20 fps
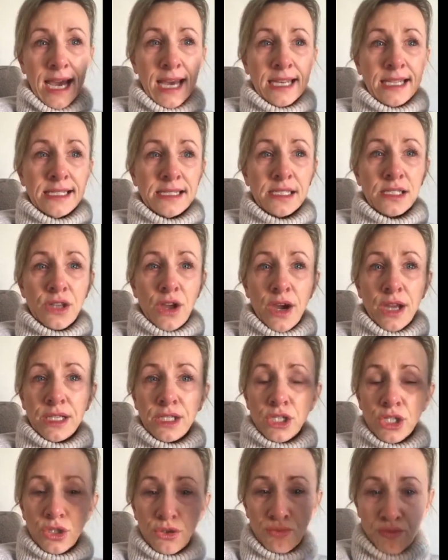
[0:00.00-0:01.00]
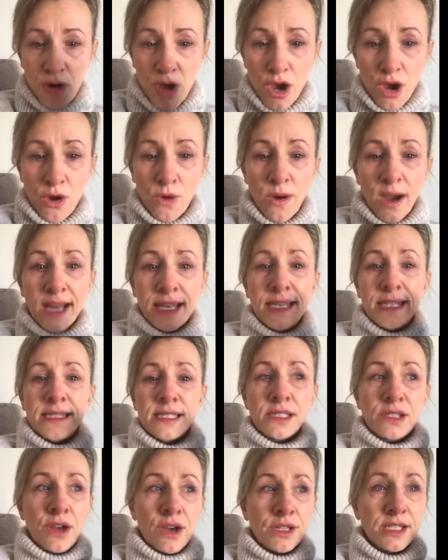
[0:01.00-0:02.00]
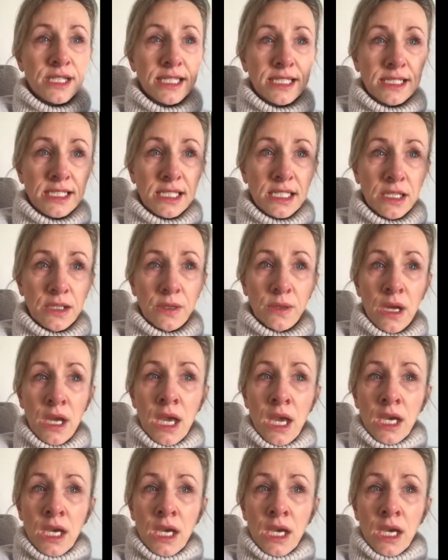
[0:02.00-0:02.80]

and it's starting to grow and it's starting to